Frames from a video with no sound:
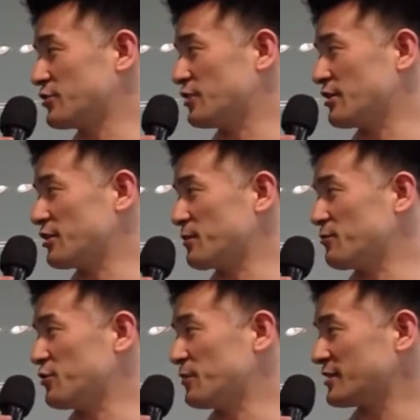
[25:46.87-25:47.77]
you a little bit
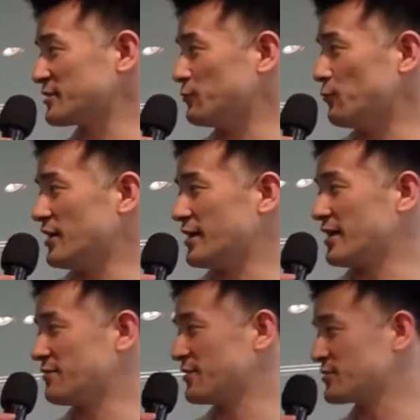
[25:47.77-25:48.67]
more about why I
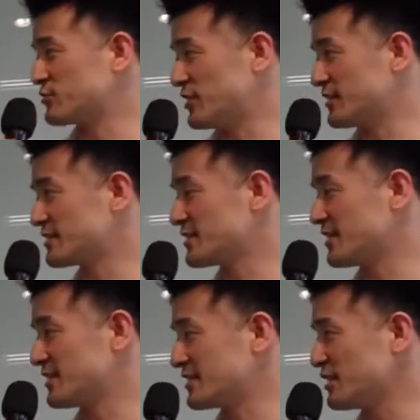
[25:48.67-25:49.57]
have not tried it
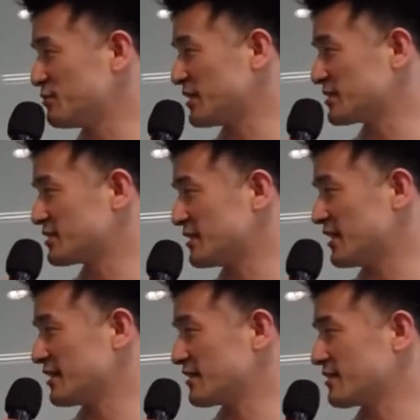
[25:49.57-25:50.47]
later. But
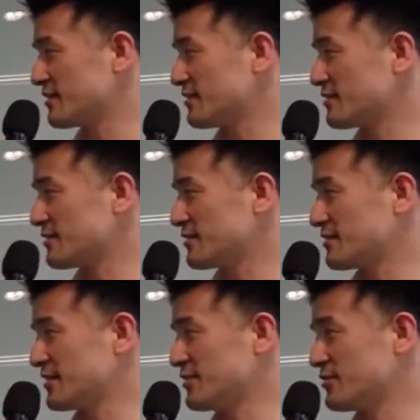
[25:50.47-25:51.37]
another
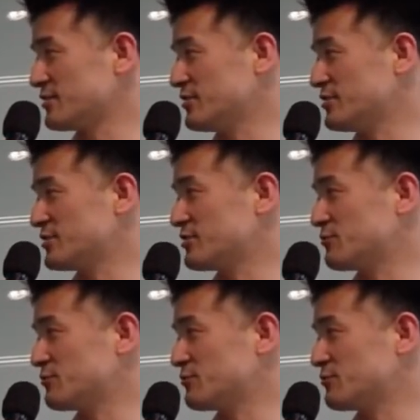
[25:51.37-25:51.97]
thing you could use is